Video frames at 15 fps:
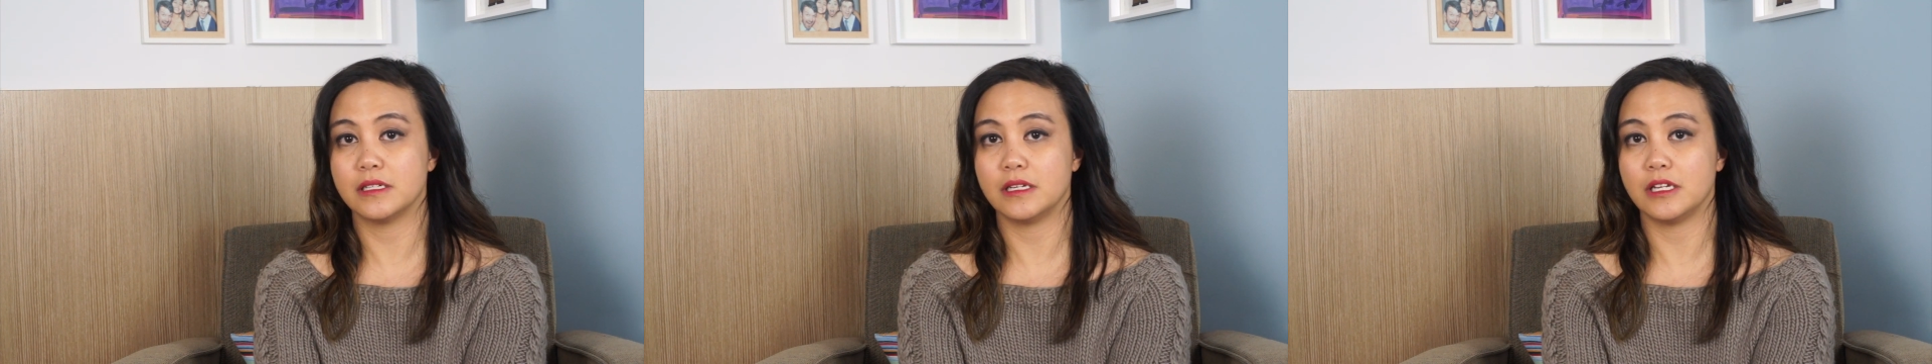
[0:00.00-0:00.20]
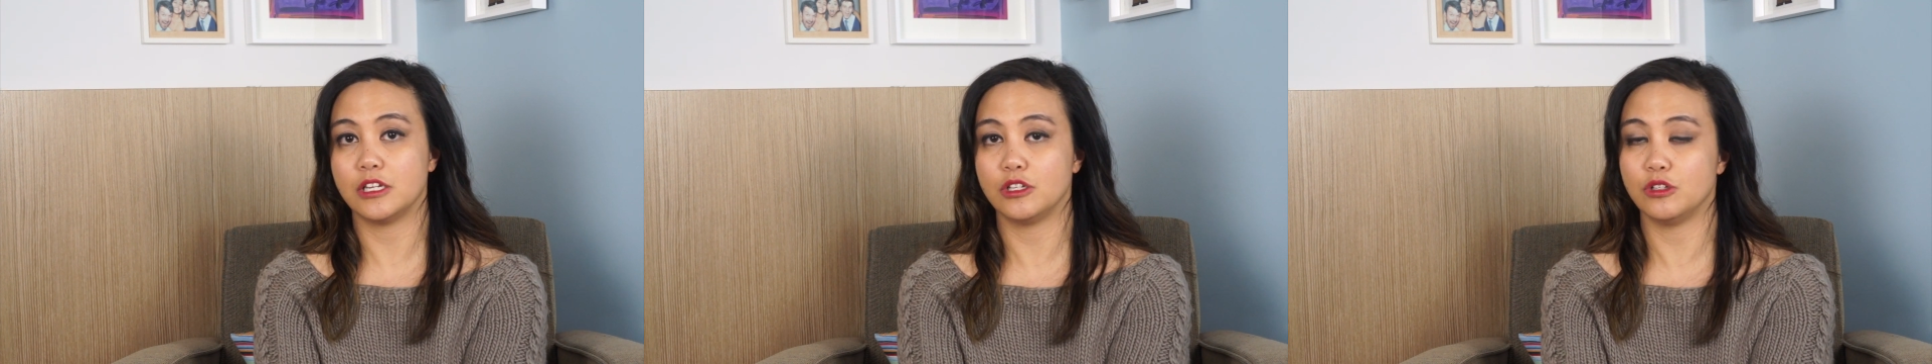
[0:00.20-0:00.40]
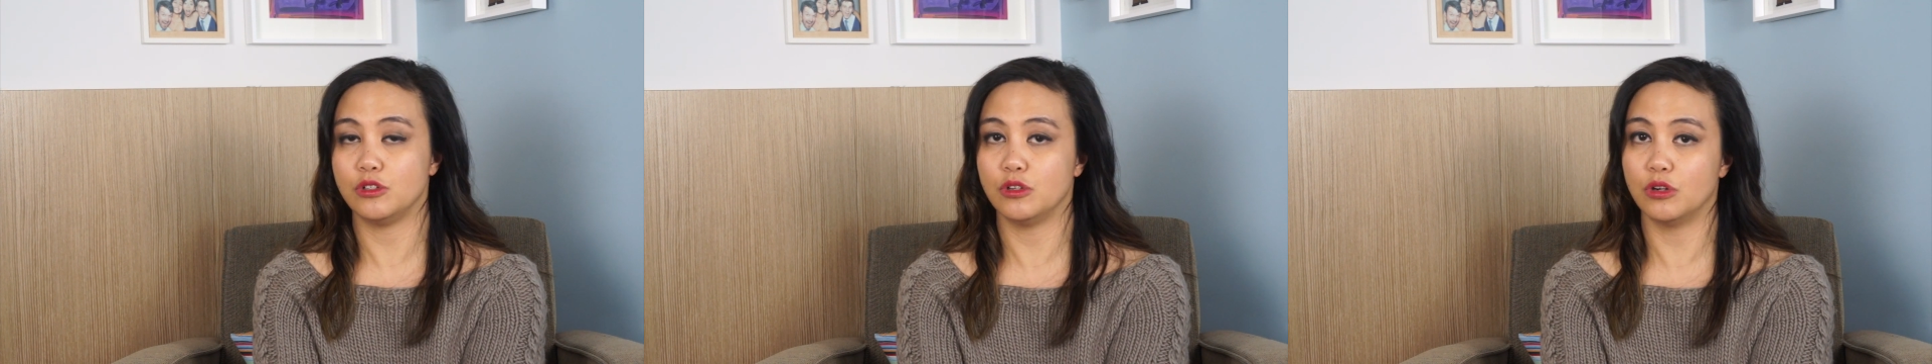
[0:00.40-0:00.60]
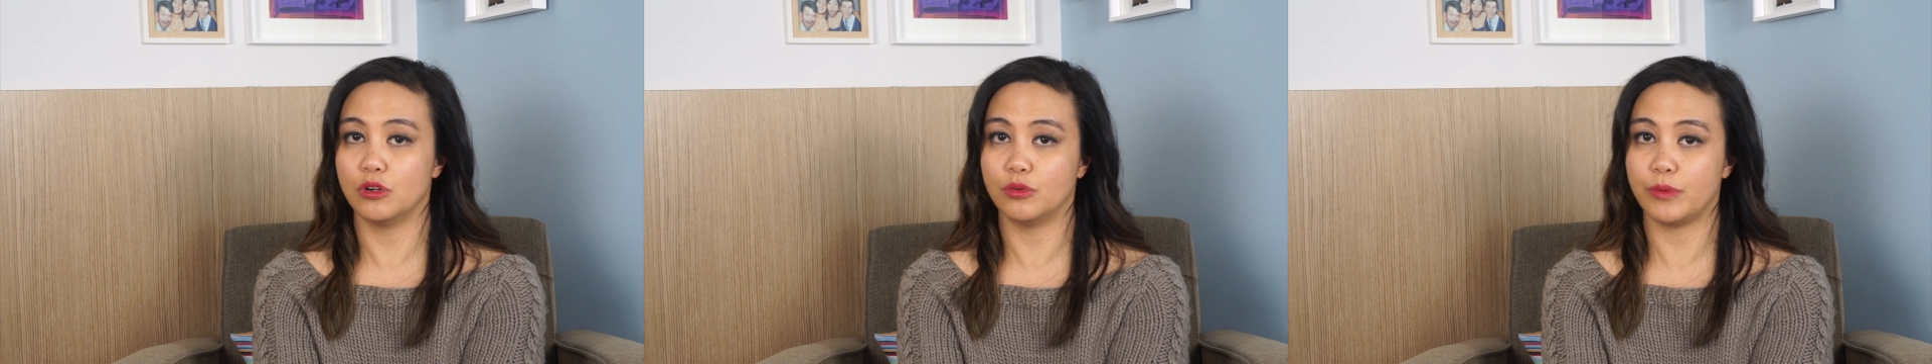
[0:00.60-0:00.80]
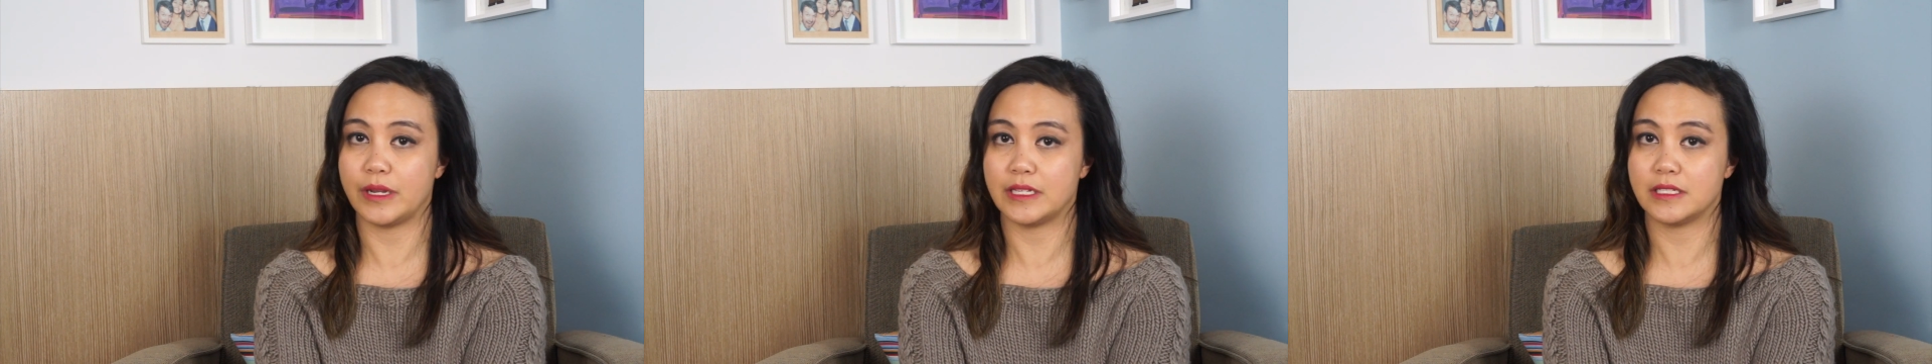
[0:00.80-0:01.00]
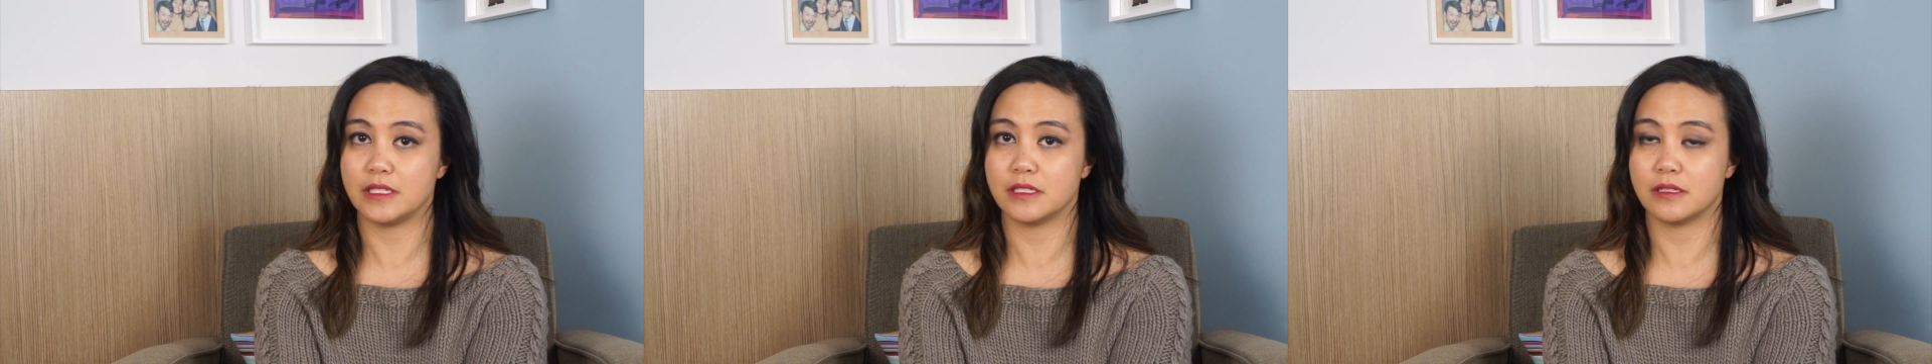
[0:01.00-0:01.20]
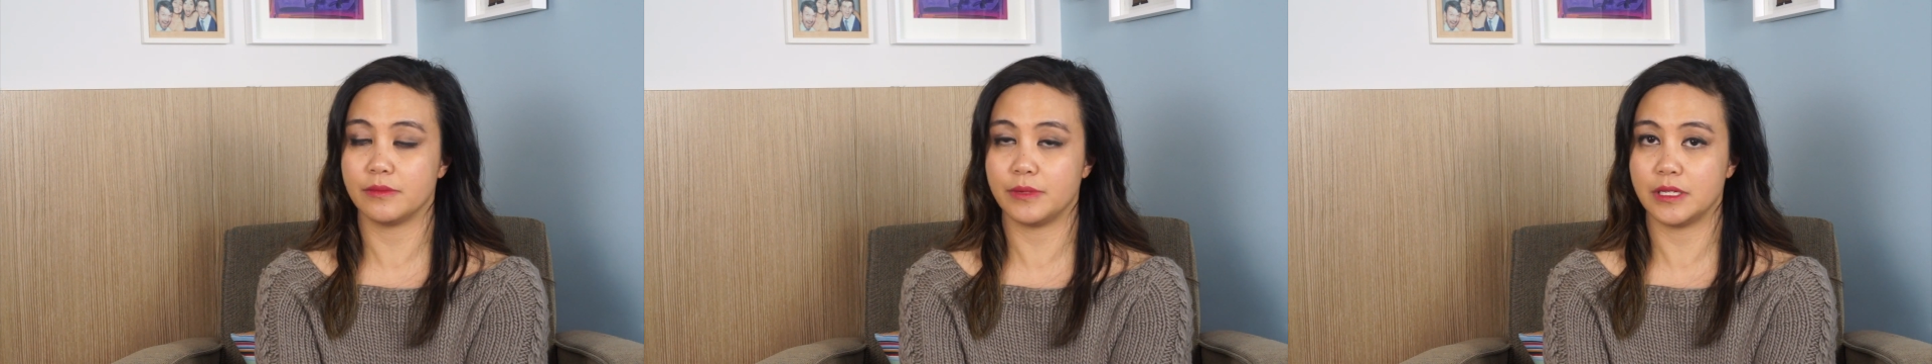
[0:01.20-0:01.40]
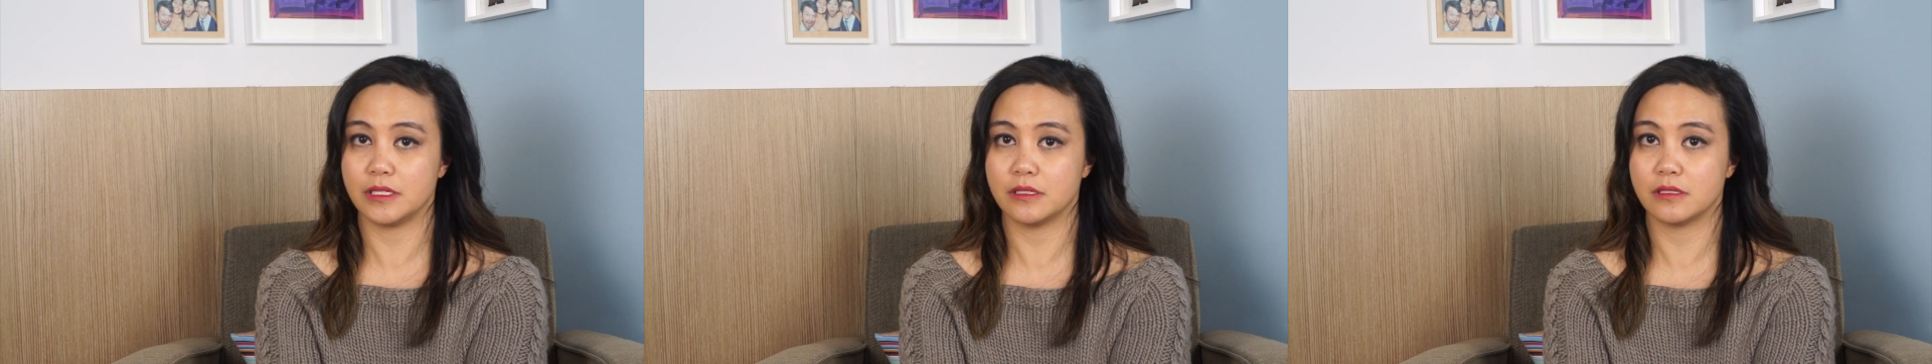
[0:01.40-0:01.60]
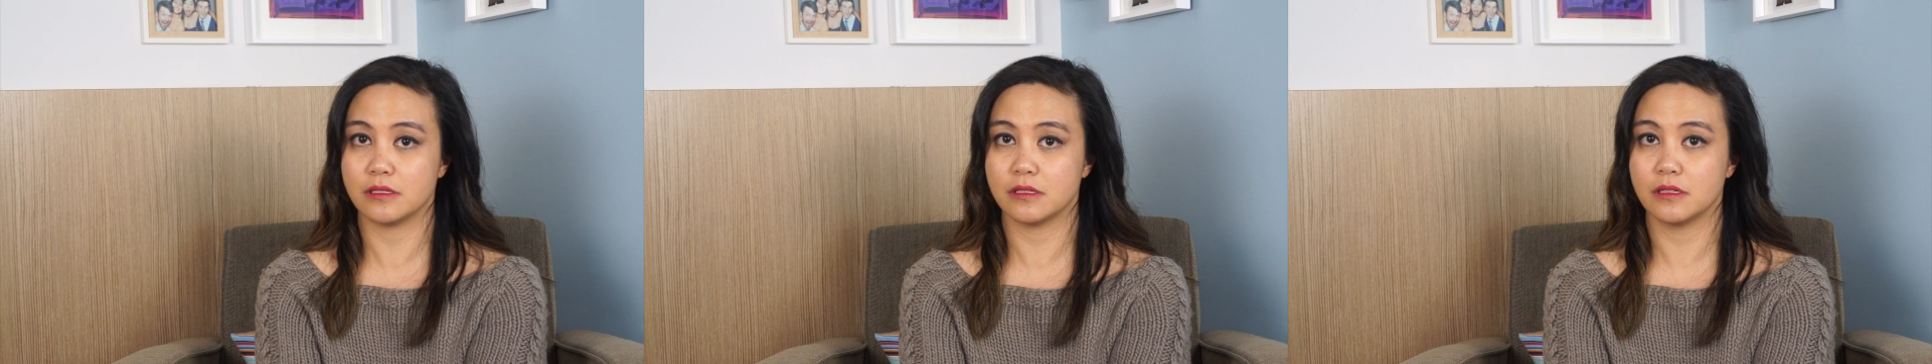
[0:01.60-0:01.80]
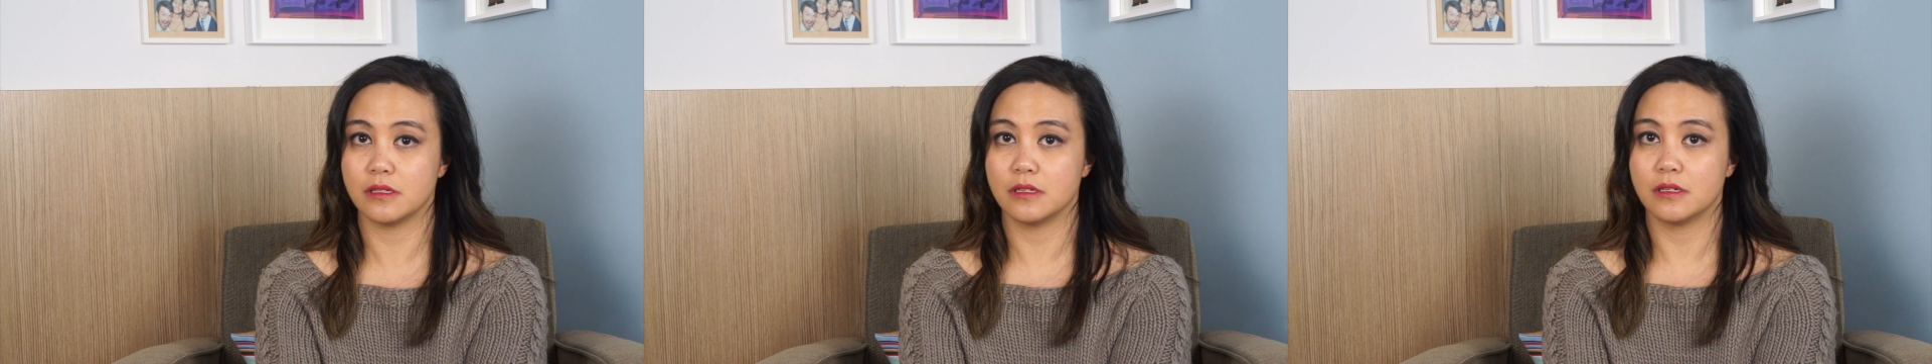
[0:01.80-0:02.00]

in your weight system is